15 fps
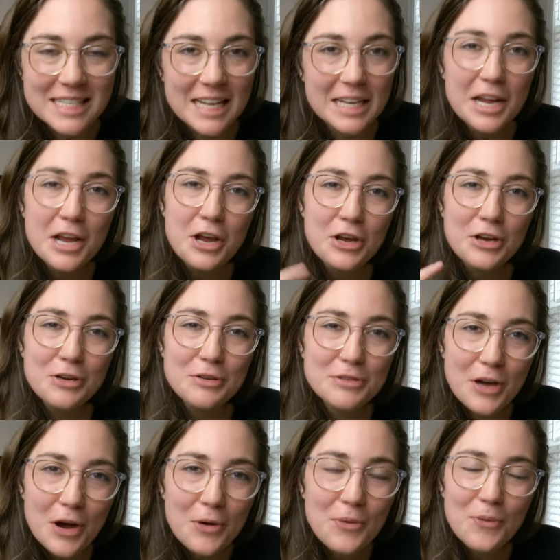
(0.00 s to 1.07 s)
is that you
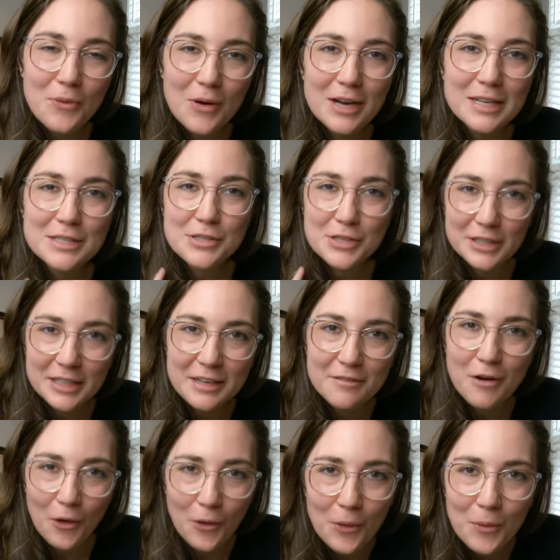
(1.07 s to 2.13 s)
don't want to leave
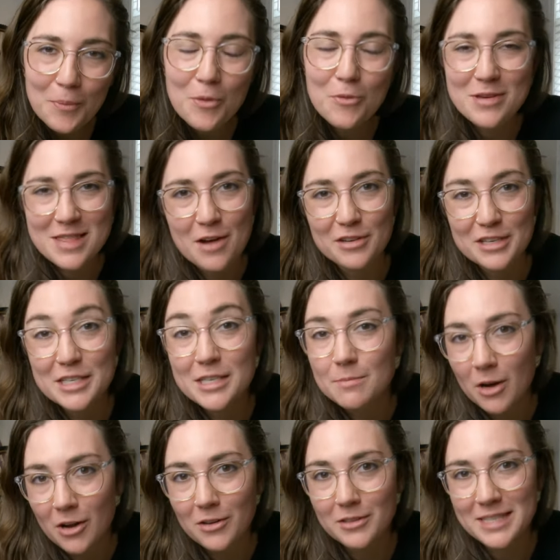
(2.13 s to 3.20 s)
home without a
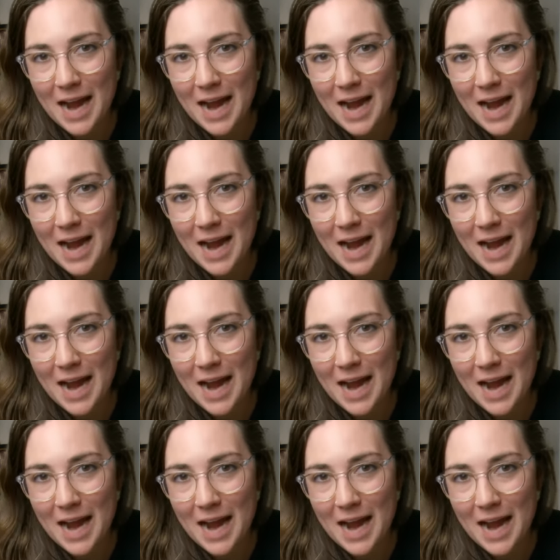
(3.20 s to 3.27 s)
small